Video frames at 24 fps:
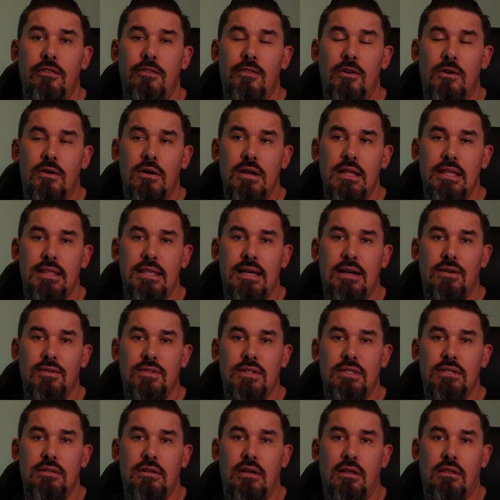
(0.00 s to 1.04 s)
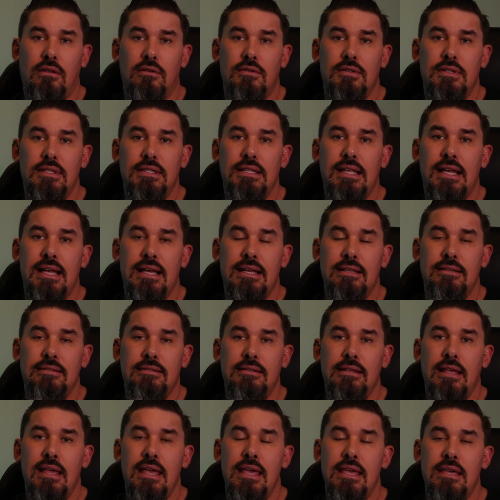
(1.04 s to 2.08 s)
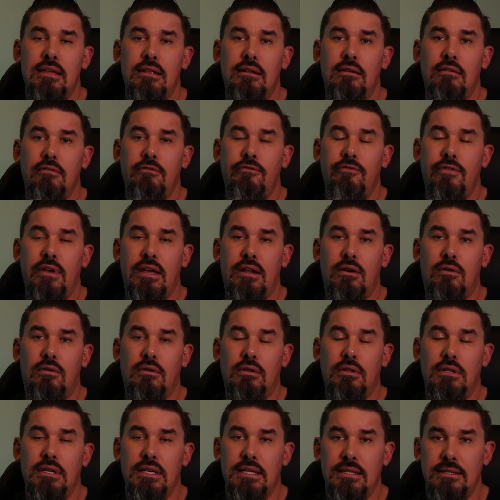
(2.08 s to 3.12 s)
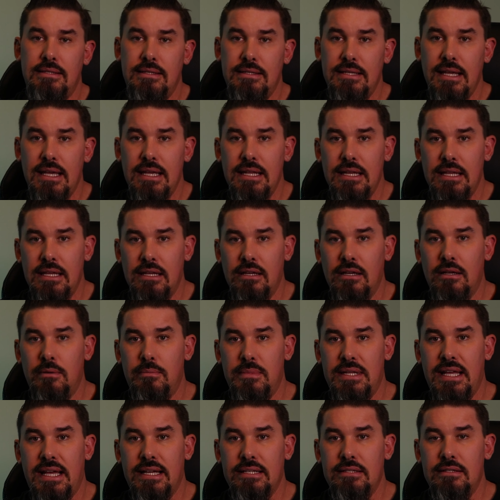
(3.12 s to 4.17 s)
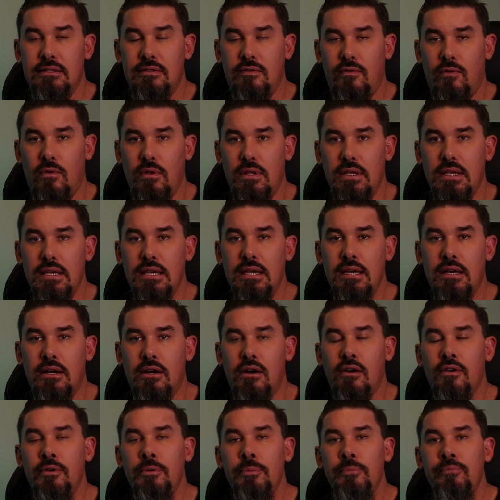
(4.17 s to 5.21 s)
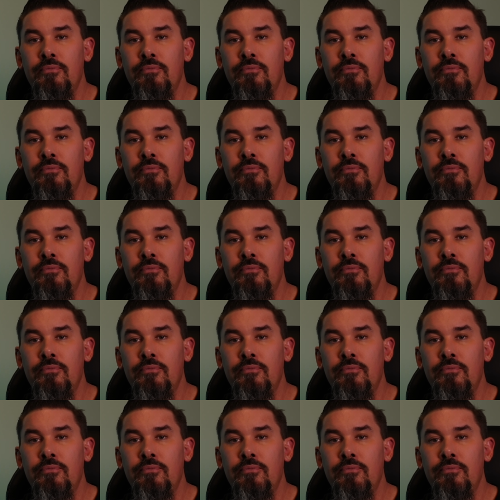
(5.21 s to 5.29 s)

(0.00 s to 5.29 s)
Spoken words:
$30,000 less in federal and state income taxes for the year,